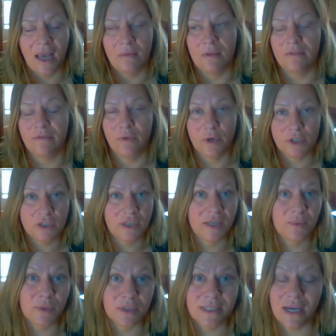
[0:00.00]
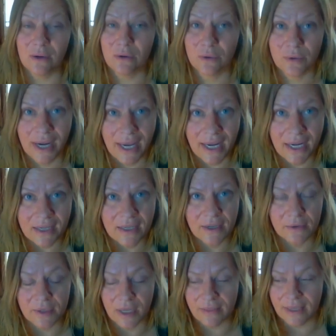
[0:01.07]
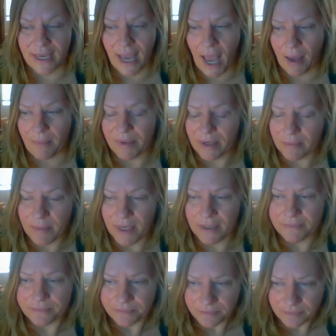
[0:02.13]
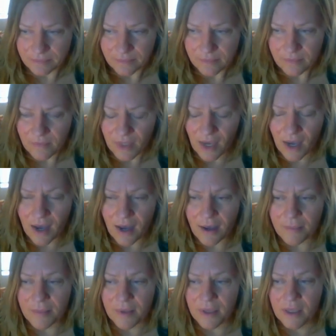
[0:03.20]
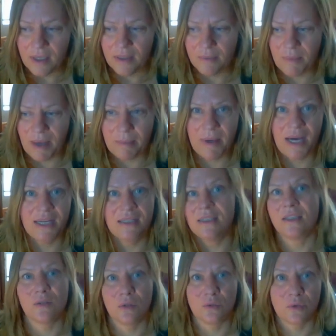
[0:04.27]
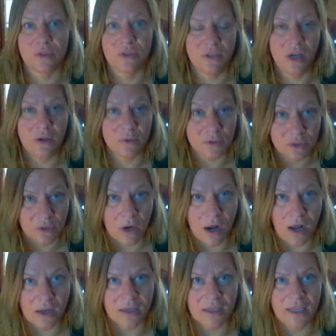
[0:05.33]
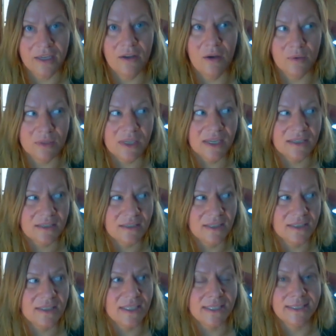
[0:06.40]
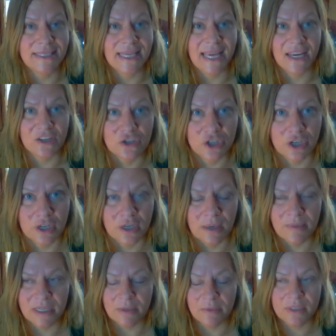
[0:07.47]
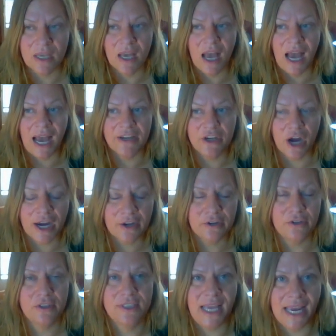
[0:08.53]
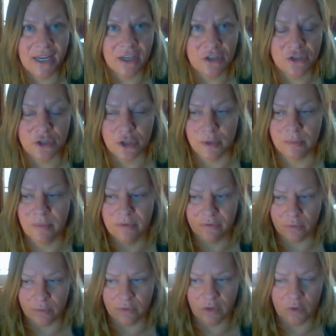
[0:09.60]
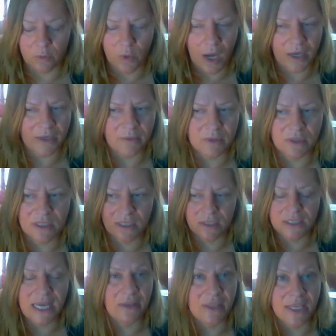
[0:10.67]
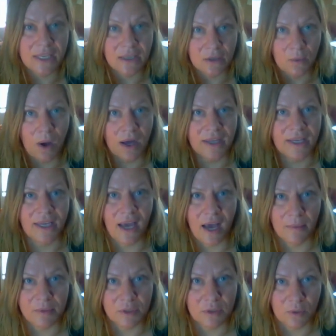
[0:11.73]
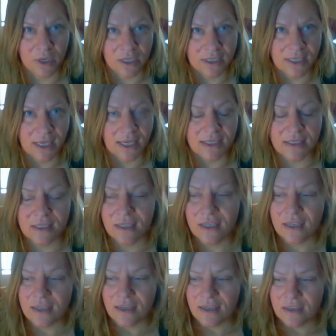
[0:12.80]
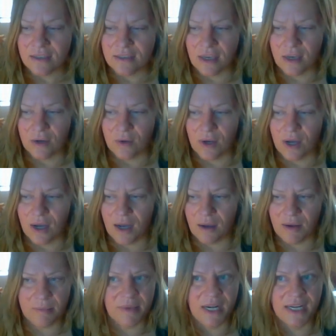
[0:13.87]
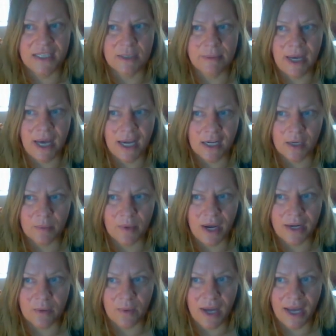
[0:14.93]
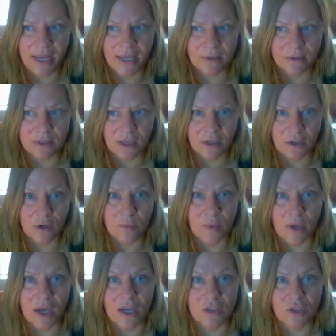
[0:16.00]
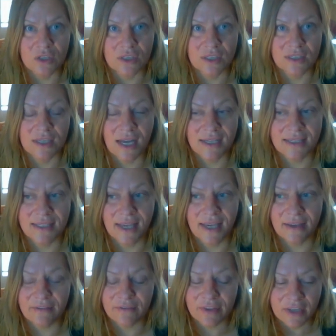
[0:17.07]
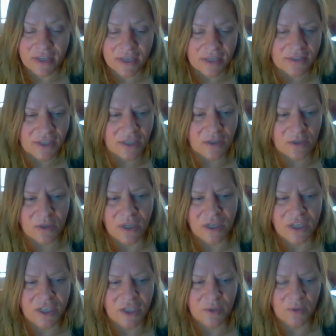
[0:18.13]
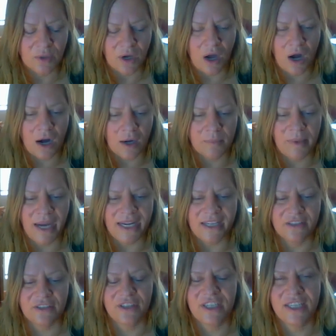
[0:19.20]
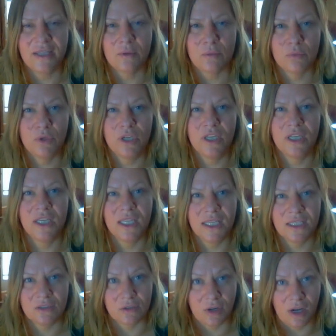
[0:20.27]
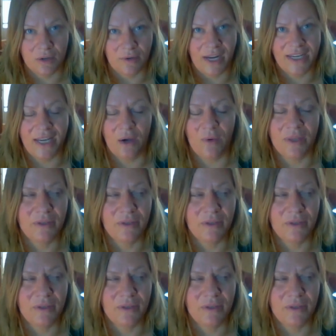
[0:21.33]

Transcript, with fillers: I mean, fortunately, it worked out great. You know, nothing happened, but um, my body signals were so strong. You know, it was like this is danger. I mean, it was I knew I heard danger while he was still down the hill walking up towards us. So uh, I mean, I spotted him right away. It was like, oh my gosh, this is not safe. So you know, our, our bodies are going to get really strong right now.